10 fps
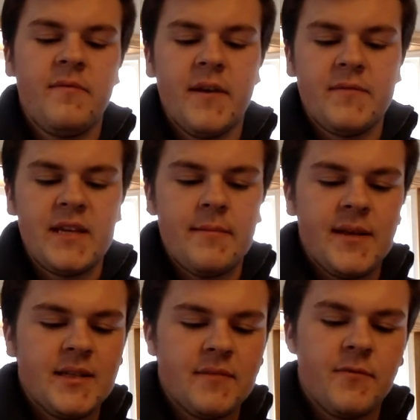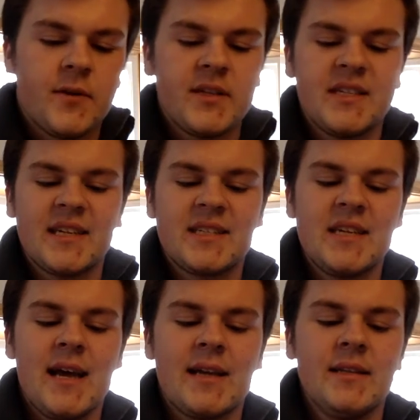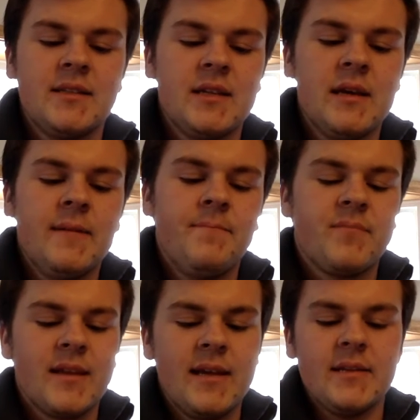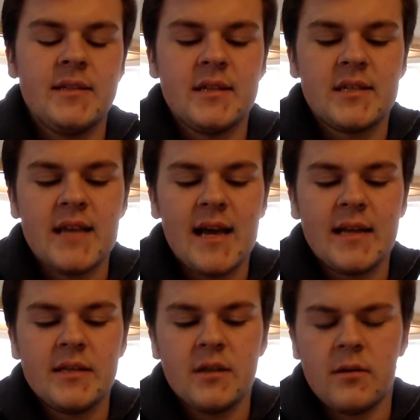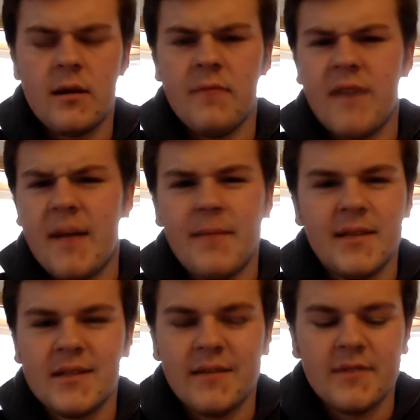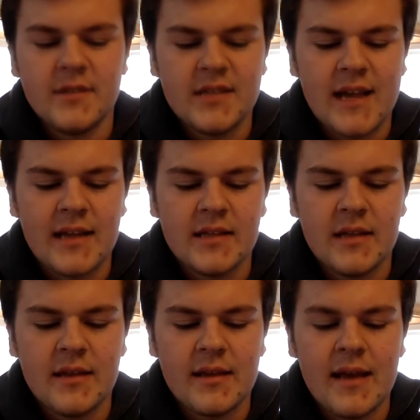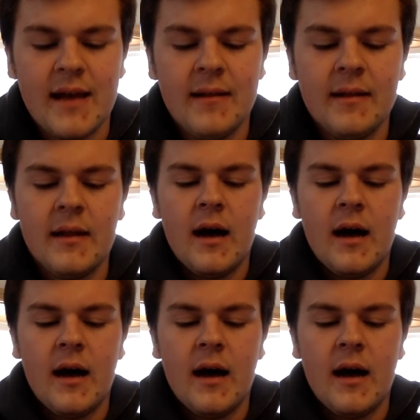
15 minutes and 46 seconds into the second, so around 5 minutes left in the second, something like that.